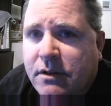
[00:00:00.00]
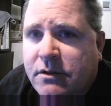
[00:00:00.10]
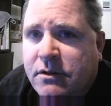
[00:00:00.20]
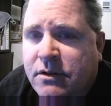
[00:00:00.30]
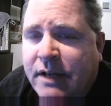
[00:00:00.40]

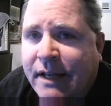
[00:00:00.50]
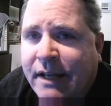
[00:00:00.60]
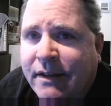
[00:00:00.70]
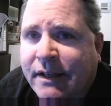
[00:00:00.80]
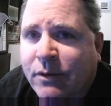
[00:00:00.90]
to say
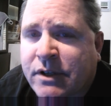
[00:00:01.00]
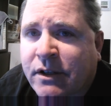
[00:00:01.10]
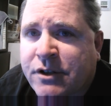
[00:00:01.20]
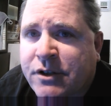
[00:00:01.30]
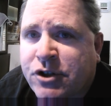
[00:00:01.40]
that it was
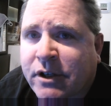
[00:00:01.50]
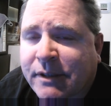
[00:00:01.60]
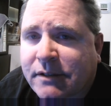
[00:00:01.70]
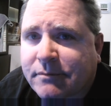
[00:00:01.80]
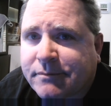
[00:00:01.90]

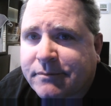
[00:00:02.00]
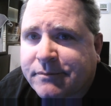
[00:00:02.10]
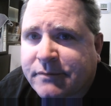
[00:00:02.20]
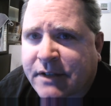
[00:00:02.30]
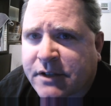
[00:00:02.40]
illegitimate
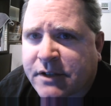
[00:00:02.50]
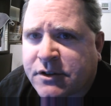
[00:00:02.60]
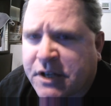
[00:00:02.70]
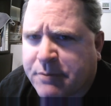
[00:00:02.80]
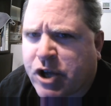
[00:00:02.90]
and that the
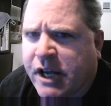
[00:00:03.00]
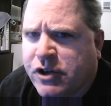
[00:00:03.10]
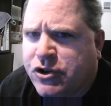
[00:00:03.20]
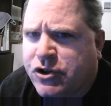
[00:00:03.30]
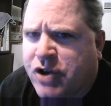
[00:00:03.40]
deep state
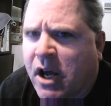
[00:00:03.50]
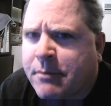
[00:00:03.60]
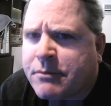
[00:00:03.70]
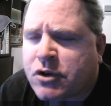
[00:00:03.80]
Dems